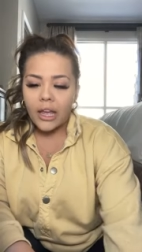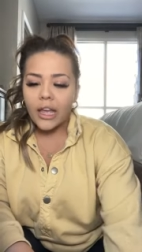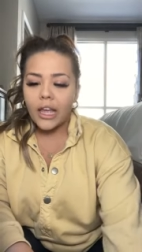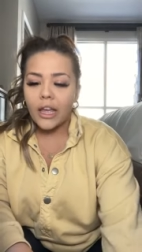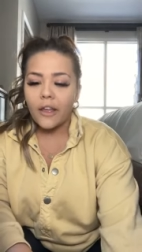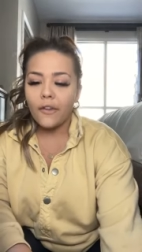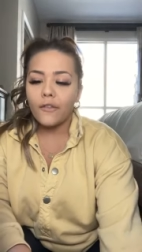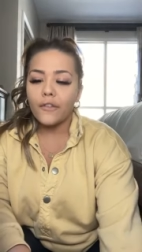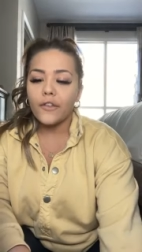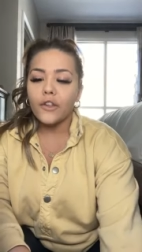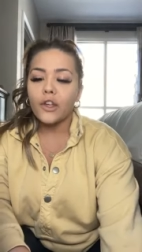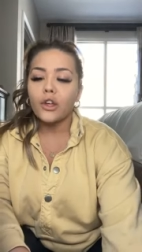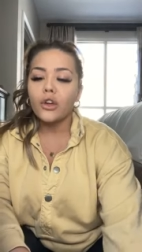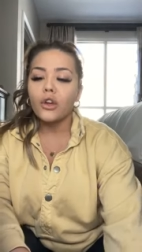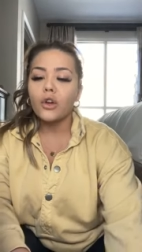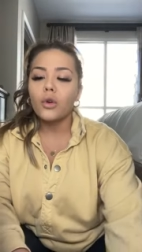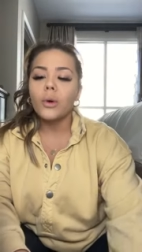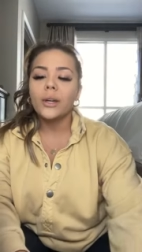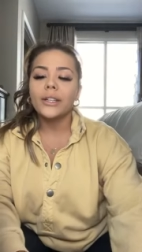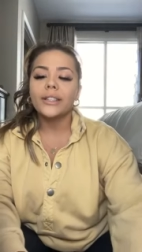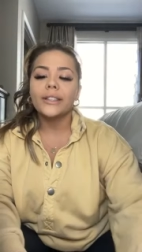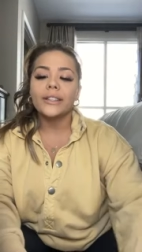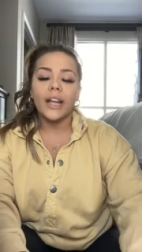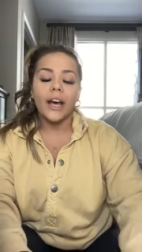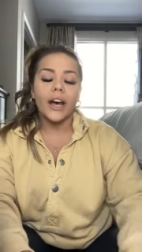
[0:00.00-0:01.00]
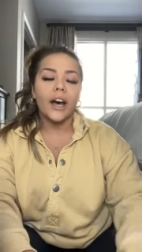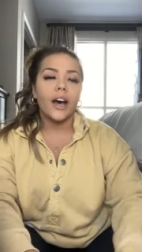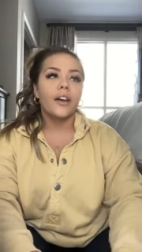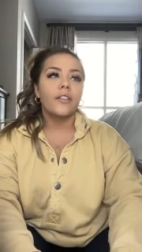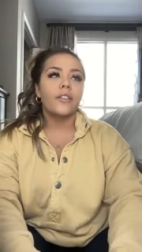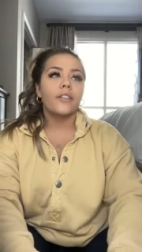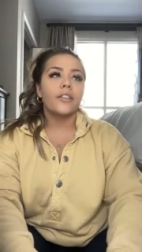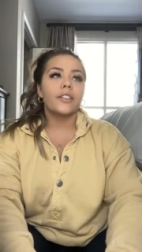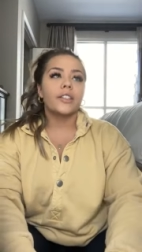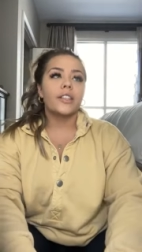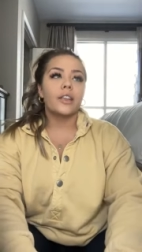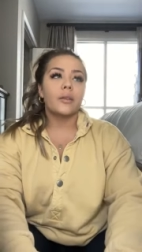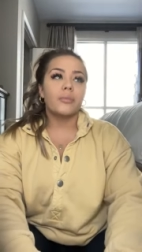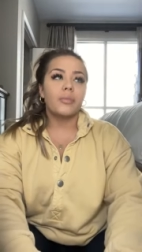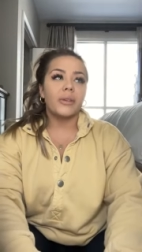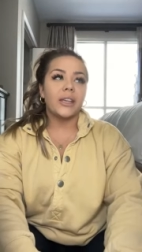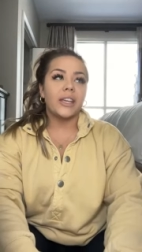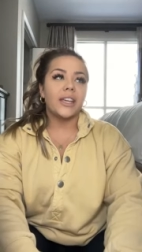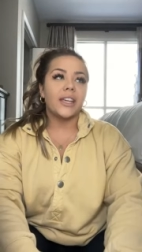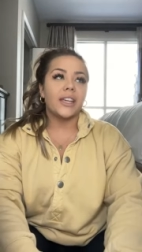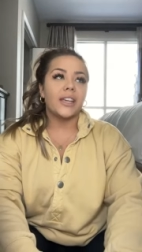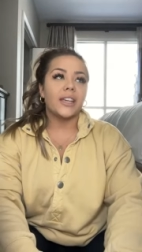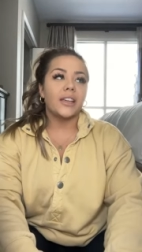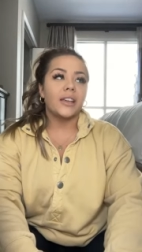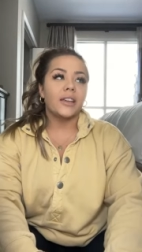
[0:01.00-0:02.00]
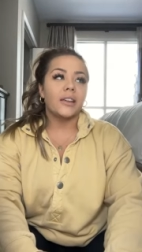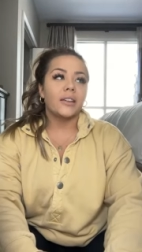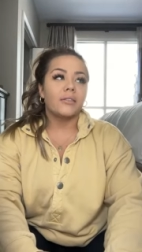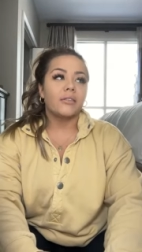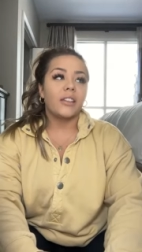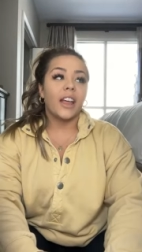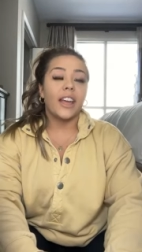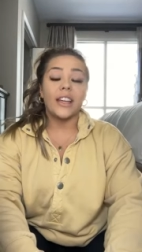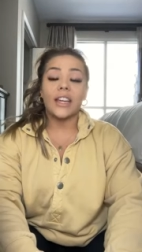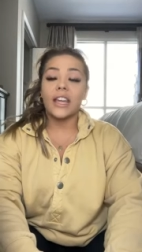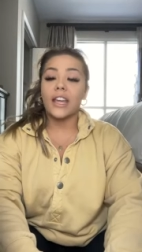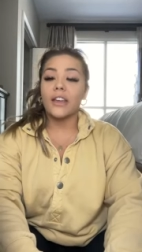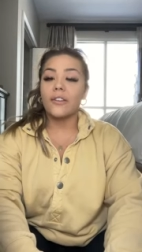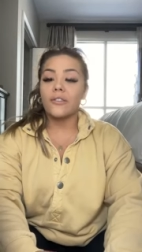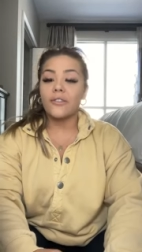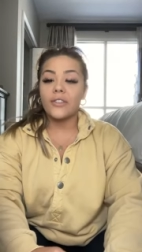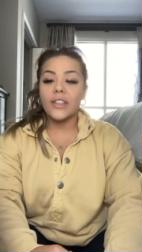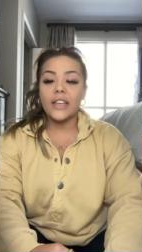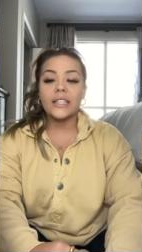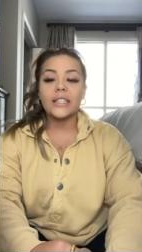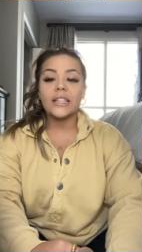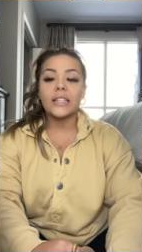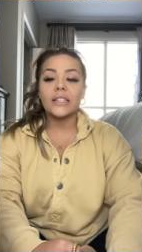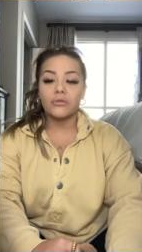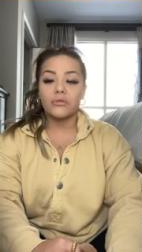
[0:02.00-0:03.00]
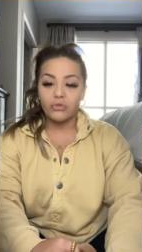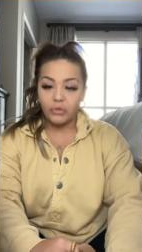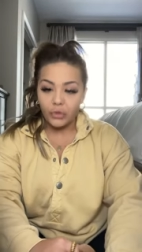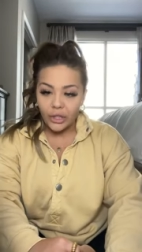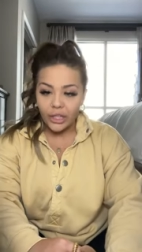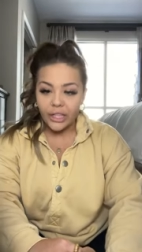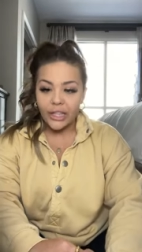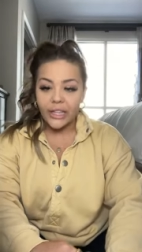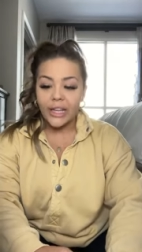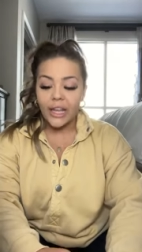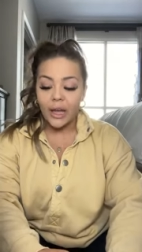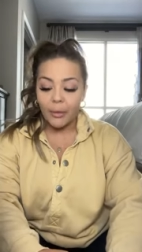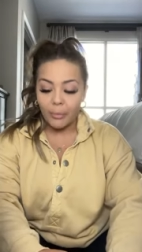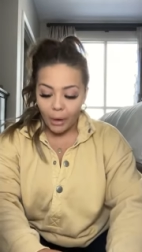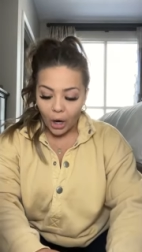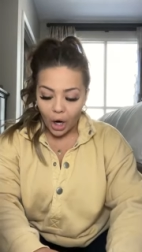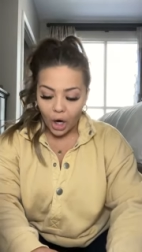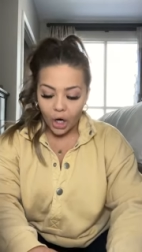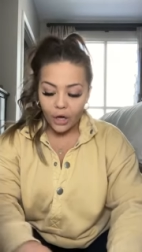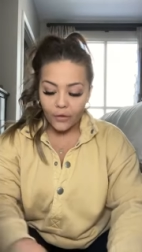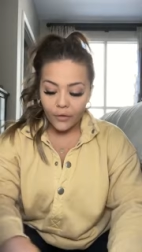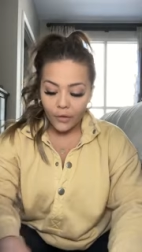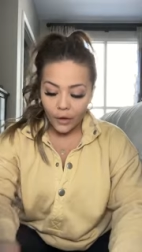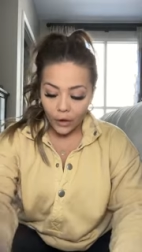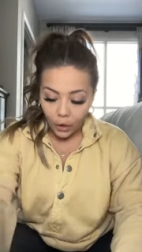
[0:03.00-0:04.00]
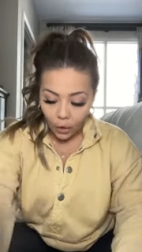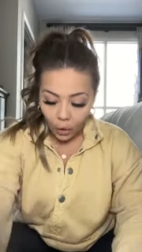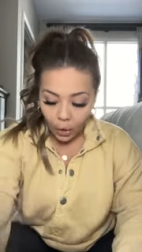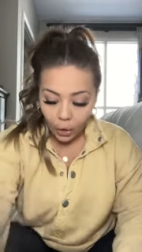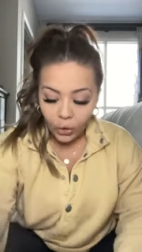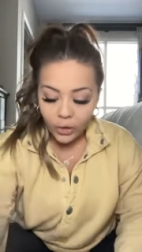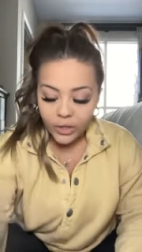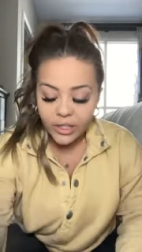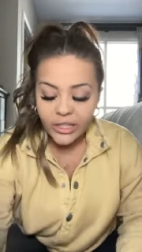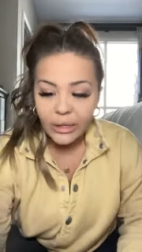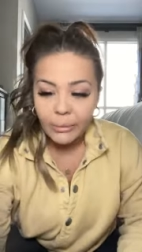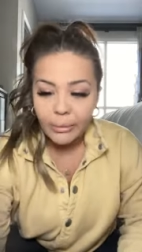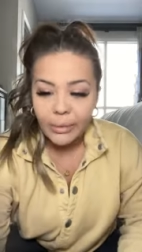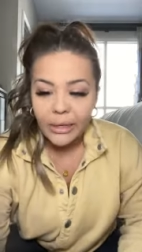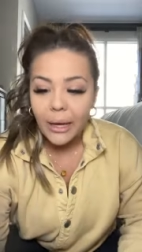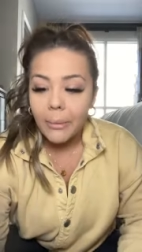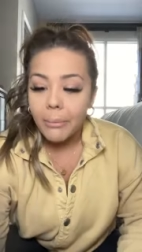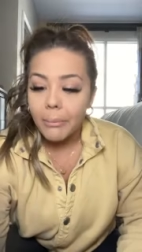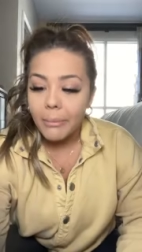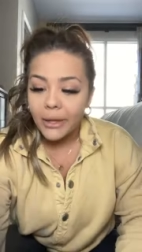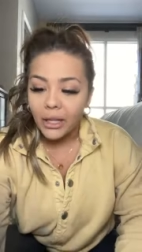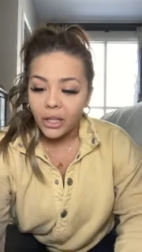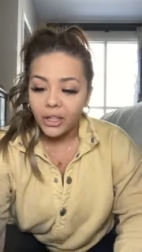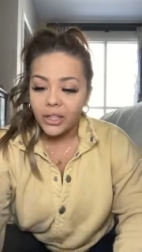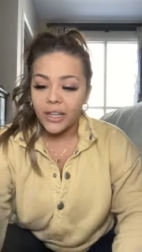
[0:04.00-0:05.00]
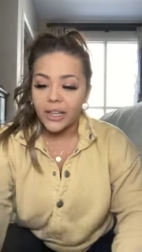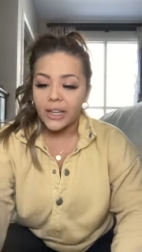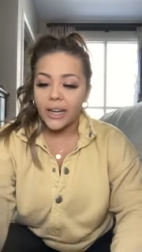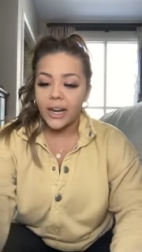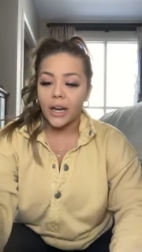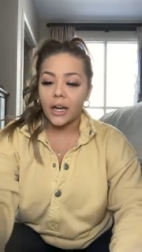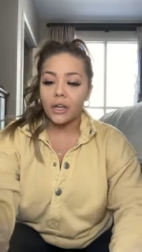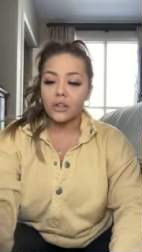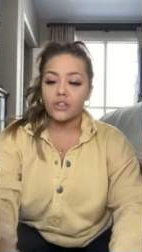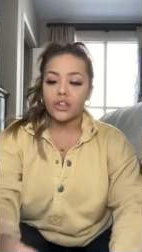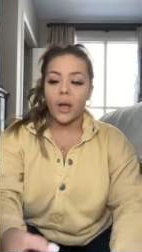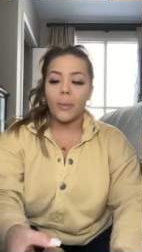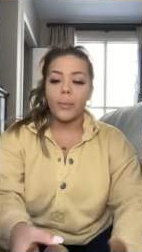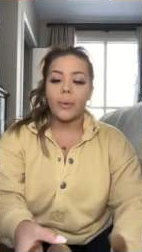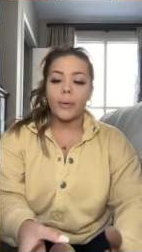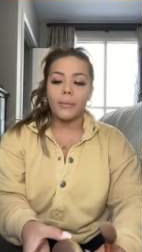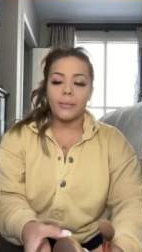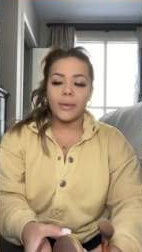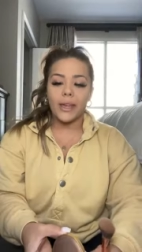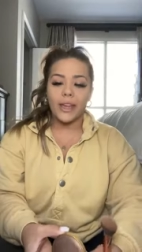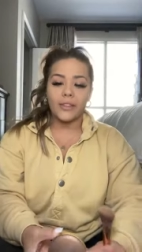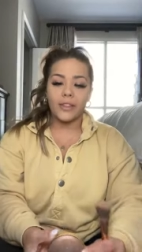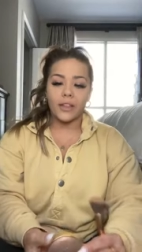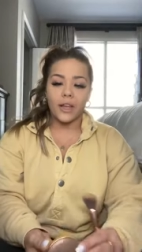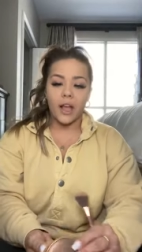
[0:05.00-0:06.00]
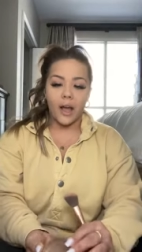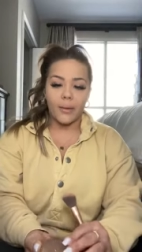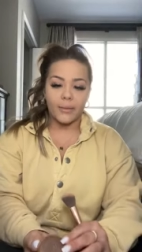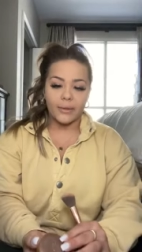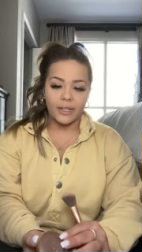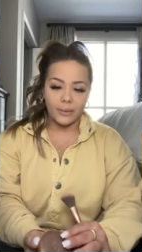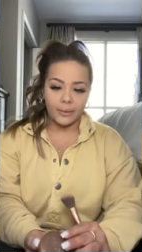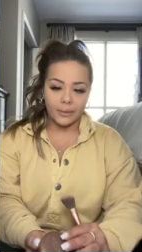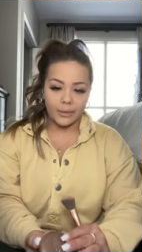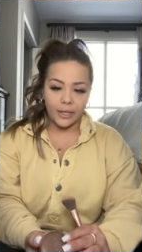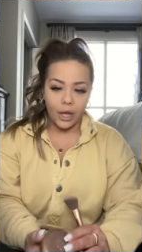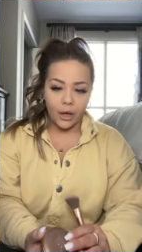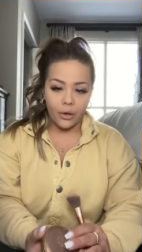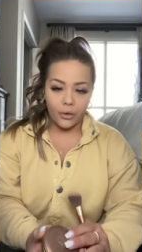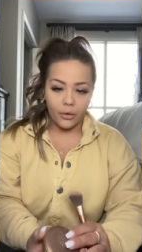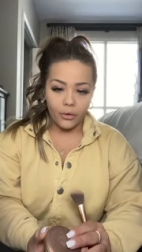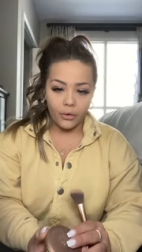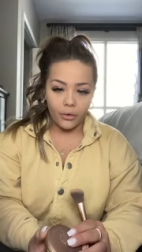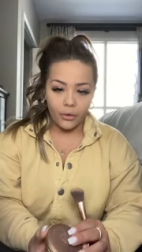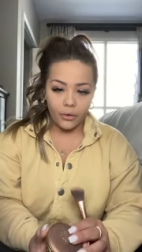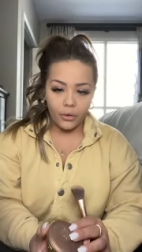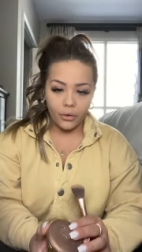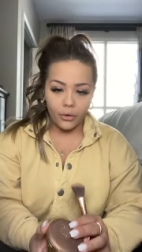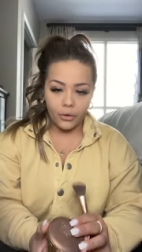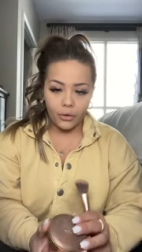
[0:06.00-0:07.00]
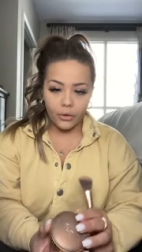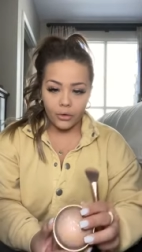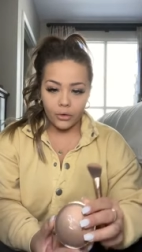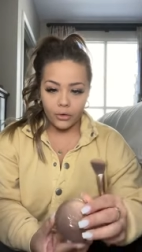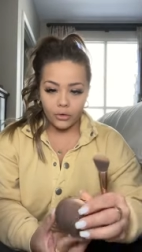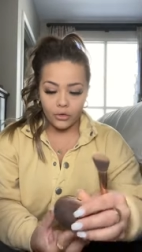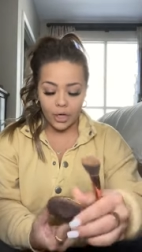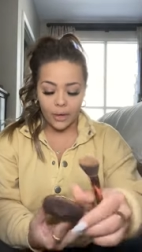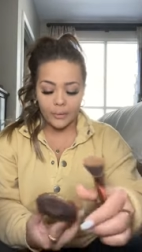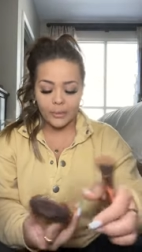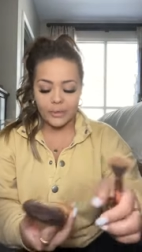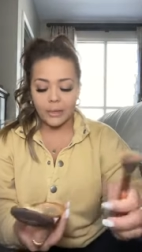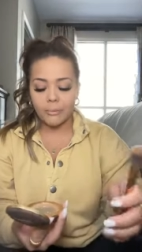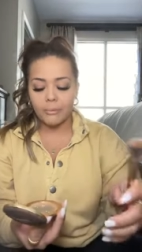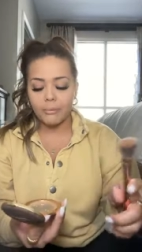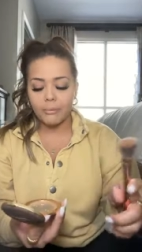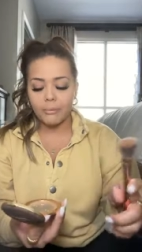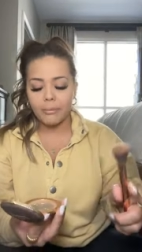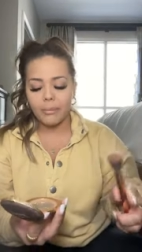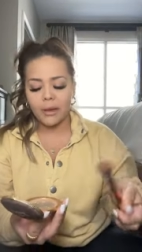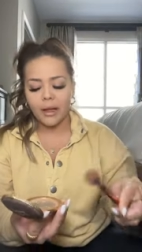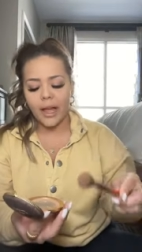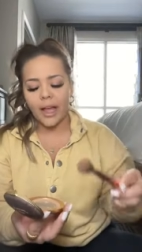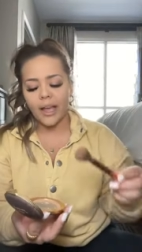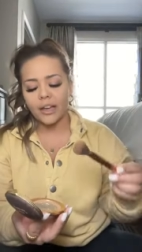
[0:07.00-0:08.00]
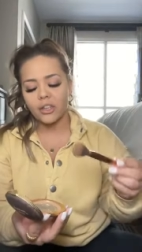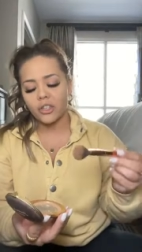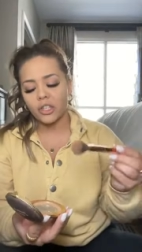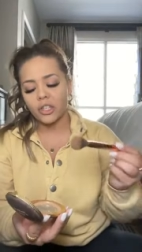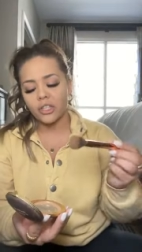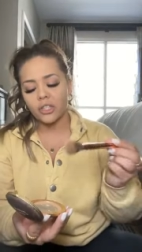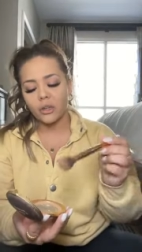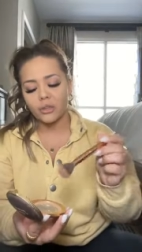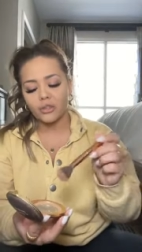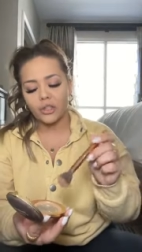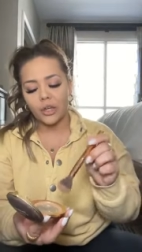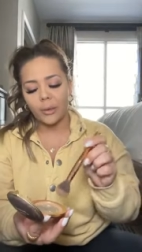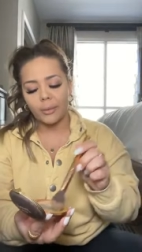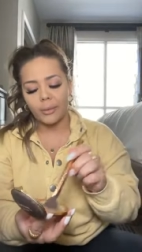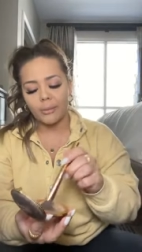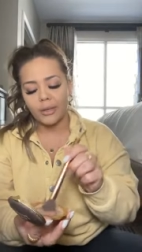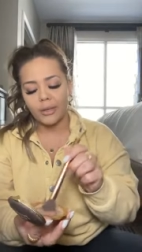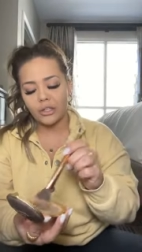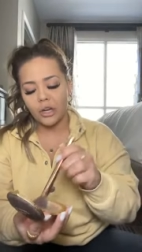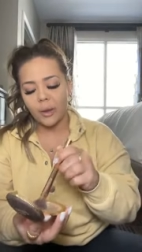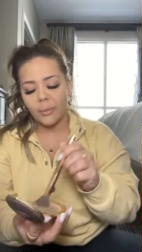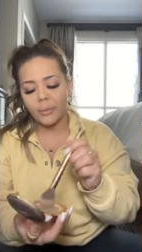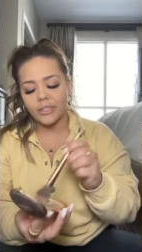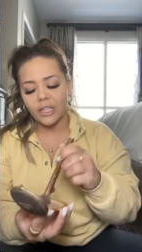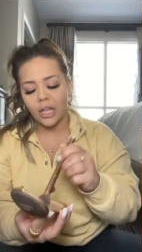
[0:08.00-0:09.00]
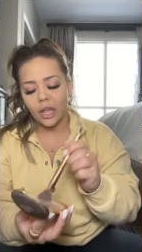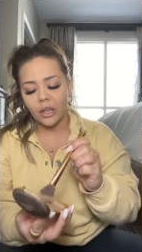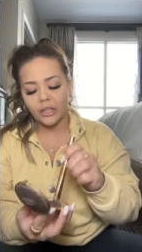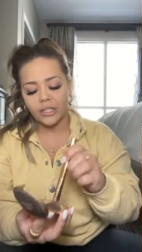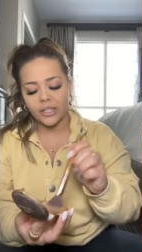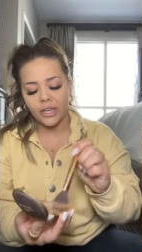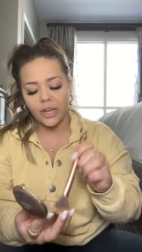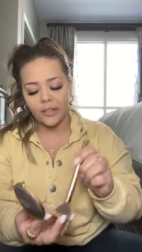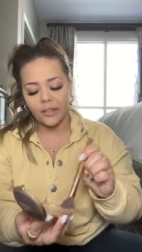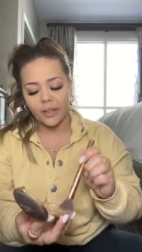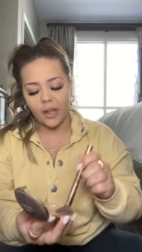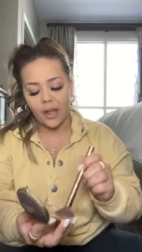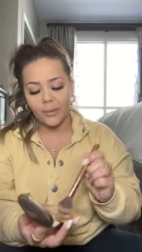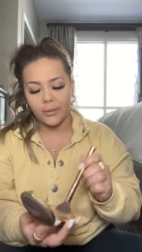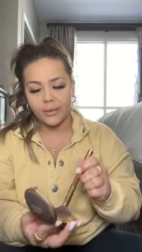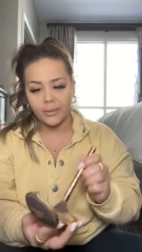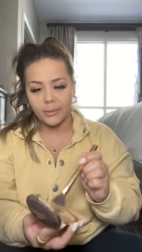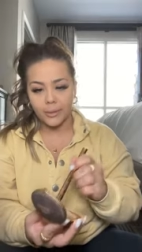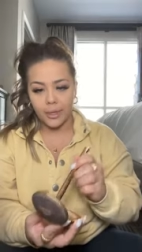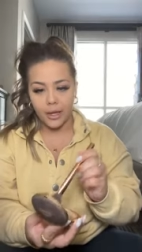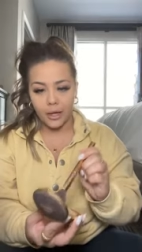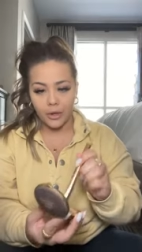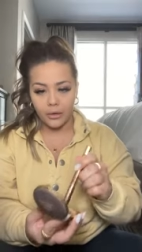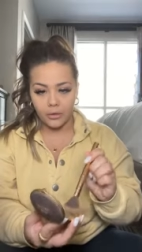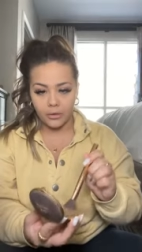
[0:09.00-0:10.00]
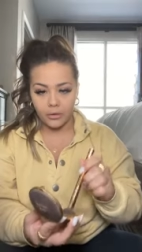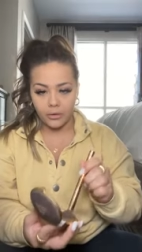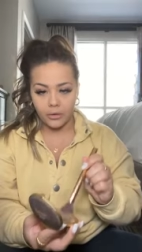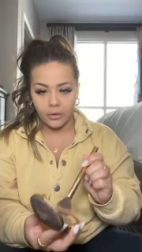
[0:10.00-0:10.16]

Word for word: If you would love to be like if this is really a part of your goals to be a millionaire, drop a me in the comments below. Drop some, actually don't drop a me, drop a dollar sign in the comments below.